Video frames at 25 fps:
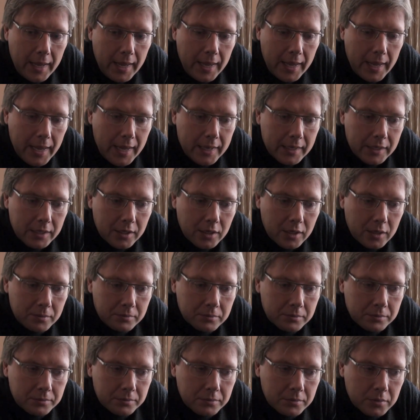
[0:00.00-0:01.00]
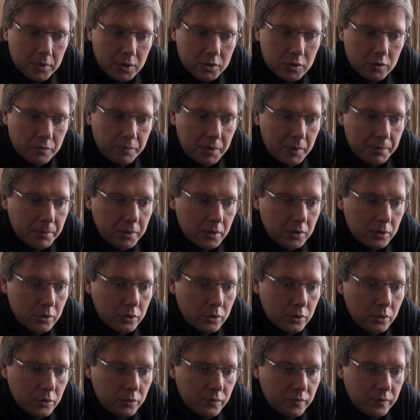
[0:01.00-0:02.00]
And um, lots of people
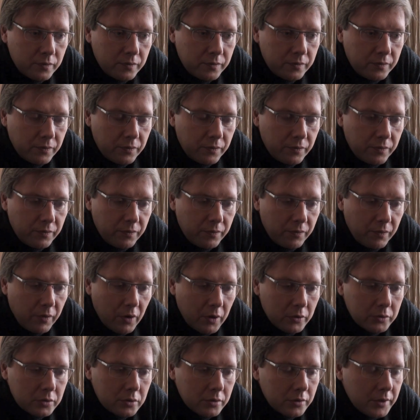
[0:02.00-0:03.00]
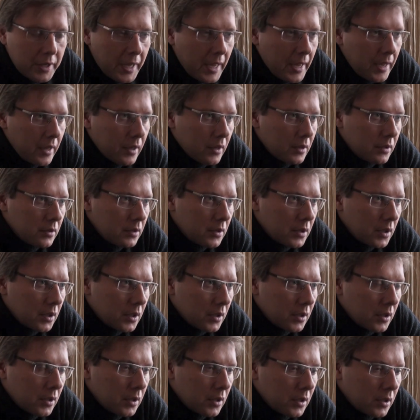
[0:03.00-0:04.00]
who vote today,
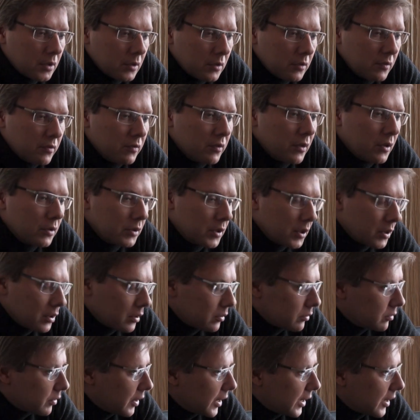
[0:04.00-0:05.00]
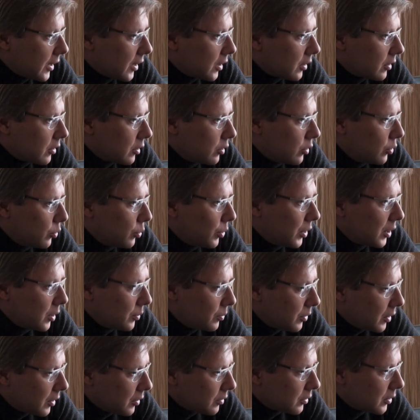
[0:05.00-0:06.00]
uh, who voted already, who will
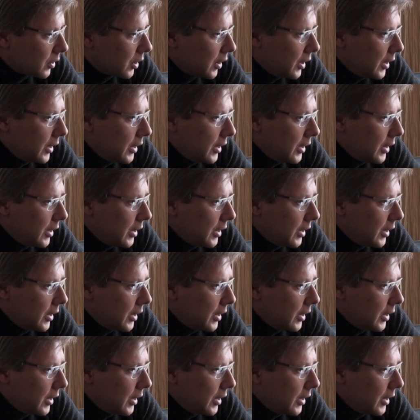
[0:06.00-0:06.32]
vote,